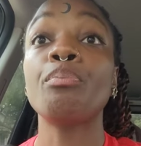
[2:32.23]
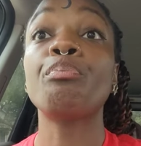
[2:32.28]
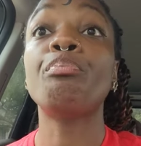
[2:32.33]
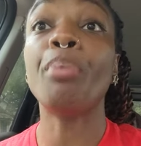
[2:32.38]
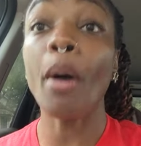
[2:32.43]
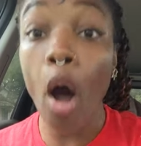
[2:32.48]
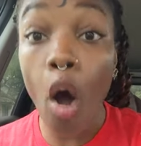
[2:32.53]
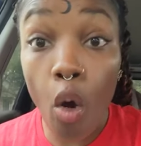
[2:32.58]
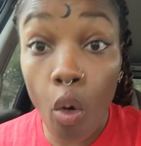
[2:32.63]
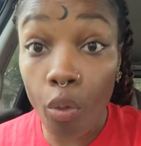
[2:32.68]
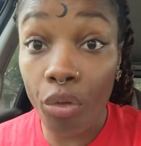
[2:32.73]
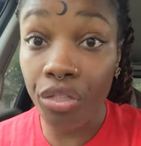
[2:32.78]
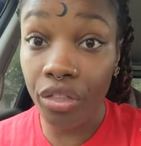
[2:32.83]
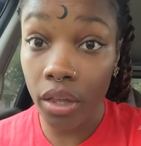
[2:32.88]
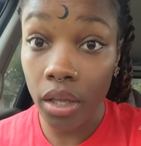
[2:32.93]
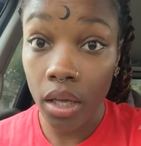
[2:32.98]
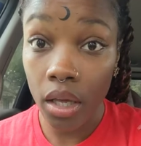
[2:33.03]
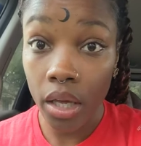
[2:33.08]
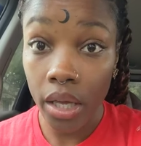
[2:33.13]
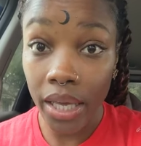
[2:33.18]
both
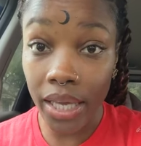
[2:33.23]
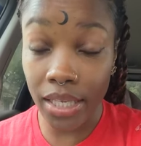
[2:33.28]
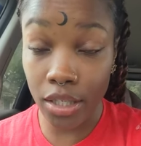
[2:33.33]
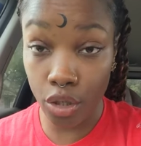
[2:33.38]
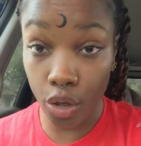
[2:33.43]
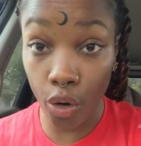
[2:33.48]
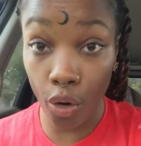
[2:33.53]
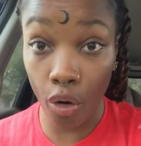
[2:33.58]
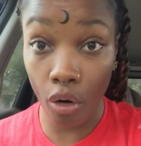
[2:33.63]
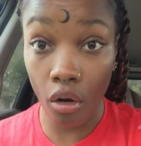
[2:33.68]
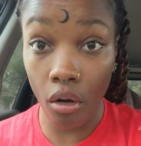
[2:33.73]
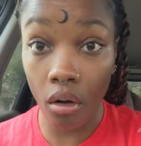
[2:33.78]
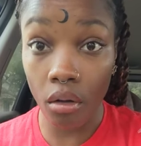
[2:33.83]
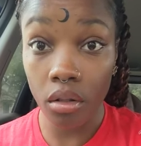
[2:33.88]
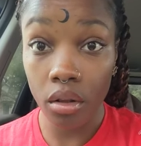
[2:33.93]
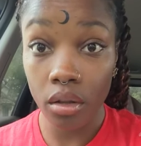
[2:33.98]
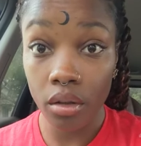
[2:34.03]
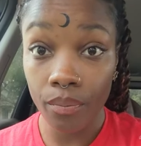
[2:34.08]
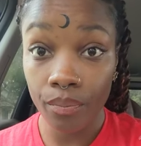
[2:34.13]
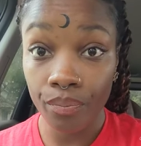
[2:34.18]
his girl